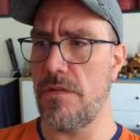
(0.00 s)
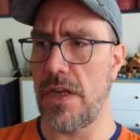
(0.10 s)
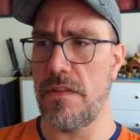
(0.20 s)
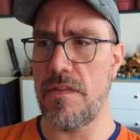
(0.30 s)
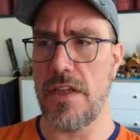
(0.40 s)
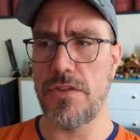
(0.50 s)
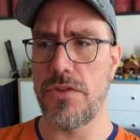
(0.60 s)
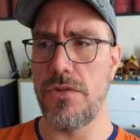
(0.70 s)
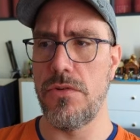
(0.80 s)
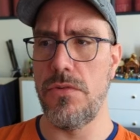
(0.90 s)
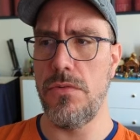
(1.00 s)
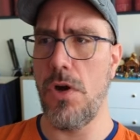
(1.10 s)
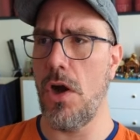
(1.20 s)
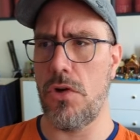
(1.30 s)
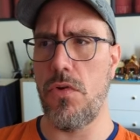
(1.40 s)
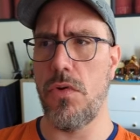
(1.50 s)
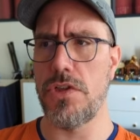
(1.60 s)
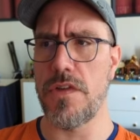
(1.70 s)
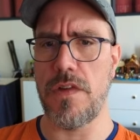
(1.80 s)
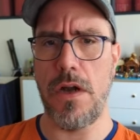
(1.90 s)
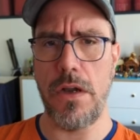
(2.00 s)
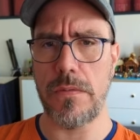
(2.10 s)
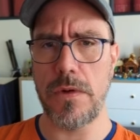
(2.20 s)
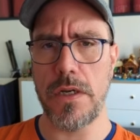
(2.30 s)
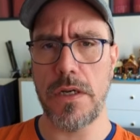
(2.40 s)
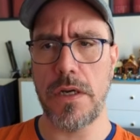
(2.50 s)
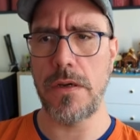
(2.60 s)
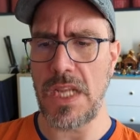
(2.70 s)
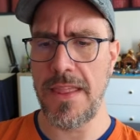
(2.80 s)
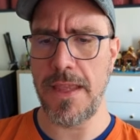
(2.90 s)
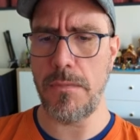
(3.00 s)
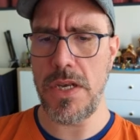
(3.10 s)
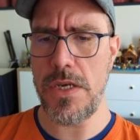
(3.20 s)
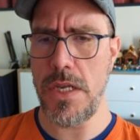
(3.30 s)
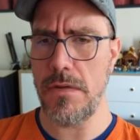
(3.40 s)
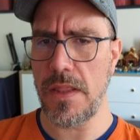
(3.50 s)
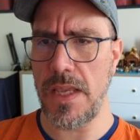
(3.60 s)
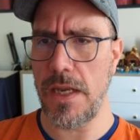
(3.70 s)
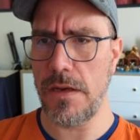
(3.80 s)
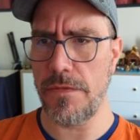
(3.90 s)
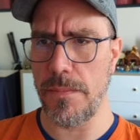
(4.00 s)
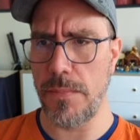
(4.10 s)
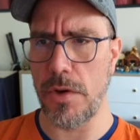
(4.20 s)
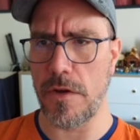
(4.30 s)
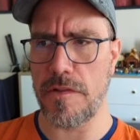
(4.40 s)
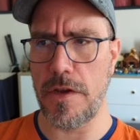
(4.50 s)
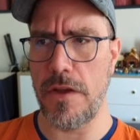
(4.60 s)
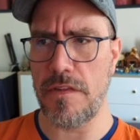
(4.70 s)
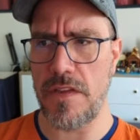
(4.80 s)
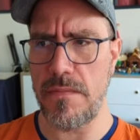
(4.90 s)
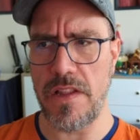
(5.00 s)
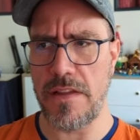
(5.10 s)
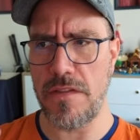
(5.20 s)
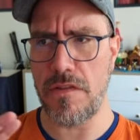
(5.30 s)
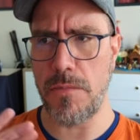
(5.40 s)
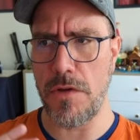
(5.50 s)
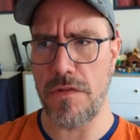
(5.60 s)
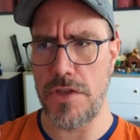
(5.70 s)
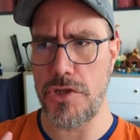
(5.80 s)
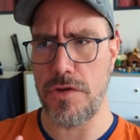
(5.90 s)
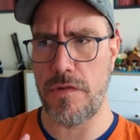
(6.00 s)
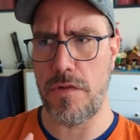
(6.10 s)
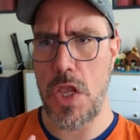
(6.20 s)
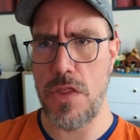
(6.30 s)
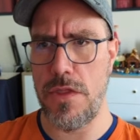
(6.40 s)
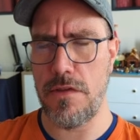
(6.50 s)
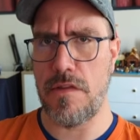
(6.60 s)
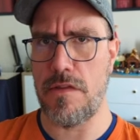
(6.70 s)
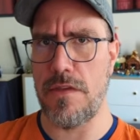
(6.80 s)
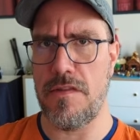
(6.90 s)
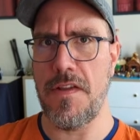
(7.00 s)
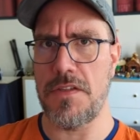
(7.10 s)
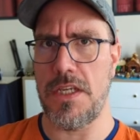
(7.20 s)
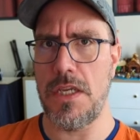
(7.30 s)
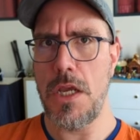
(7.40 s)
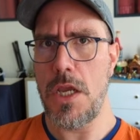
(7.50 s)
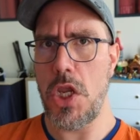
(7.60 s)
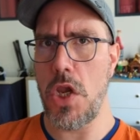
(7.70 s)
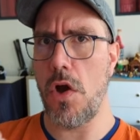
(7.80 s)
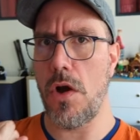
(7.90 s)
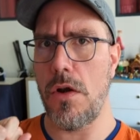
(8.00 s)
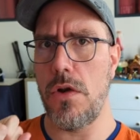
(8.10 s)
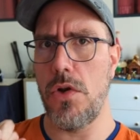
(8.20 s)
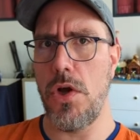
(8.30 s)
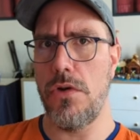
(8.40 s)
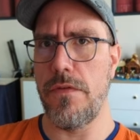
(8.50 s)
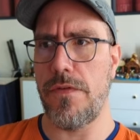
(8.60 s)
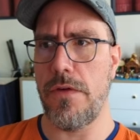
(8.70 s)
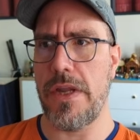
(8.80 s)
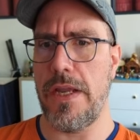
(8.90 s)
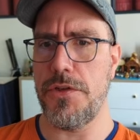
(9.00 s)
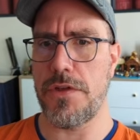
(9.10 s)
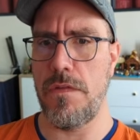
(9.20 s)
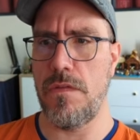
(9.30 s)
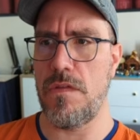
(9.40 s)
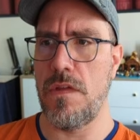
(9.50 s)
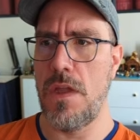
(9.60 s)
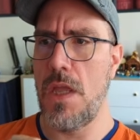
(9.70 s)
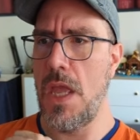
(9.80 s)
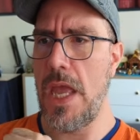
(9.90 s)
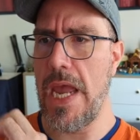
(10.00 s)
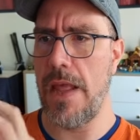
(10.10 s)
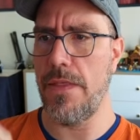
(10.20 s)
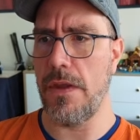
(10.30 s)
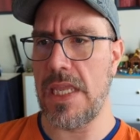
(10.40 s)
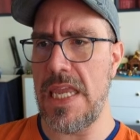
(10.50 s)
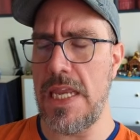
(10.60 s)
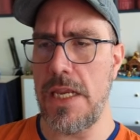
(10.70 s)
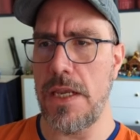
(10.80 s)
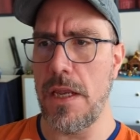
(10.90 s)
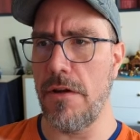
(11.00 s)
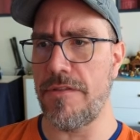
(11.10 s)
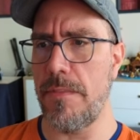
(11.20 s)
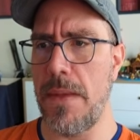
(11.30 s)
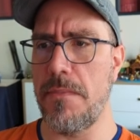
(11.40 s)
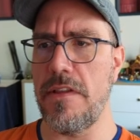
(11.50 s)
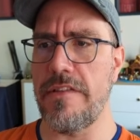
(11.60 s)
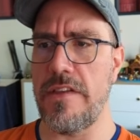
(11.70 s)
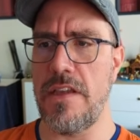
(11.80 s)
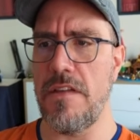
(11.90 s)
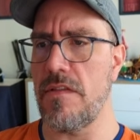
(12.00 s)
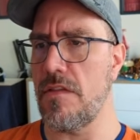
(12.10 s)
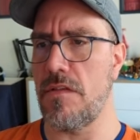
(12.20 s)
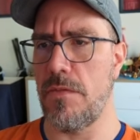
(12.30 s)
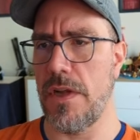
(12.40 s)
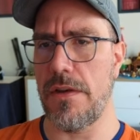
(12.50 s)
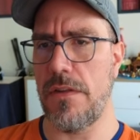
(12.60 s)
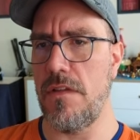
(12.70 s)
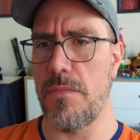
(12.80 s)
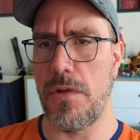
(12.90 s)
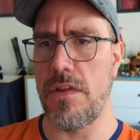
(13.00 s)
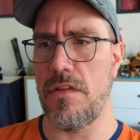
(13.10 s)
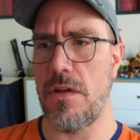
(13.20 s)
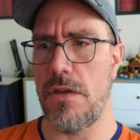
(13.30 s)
dragon statue. Oh, gorgeous artwork. I think we're nearing the end of the book, so it seems like this is mostly just, this is the city. Here are a load of locations, and they're keyed. Here are some NPCs. This is what these buildings are